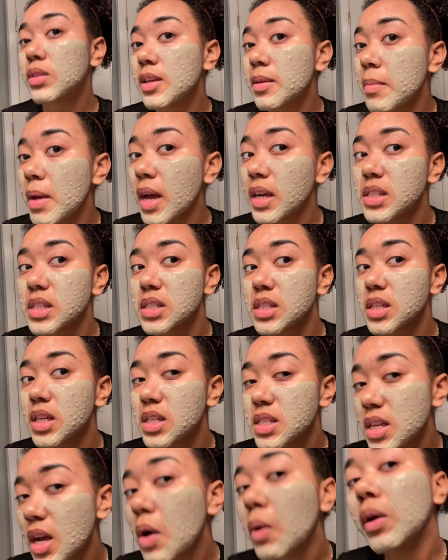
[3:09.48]
imagine that's
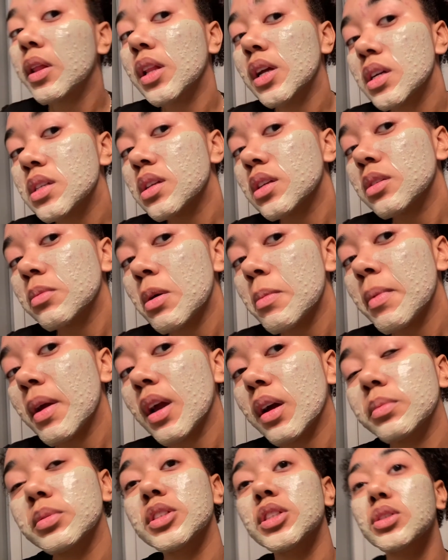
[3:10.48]
how it looks under my
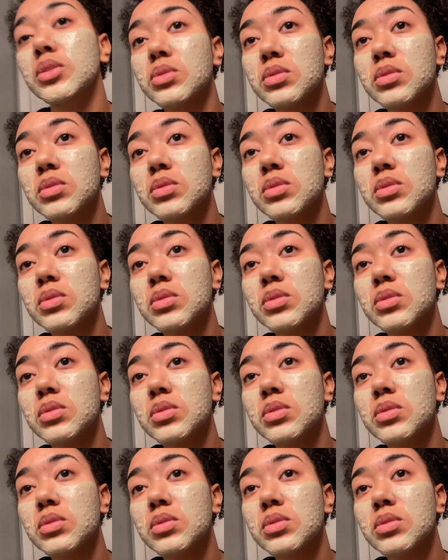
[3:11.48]
makeup too,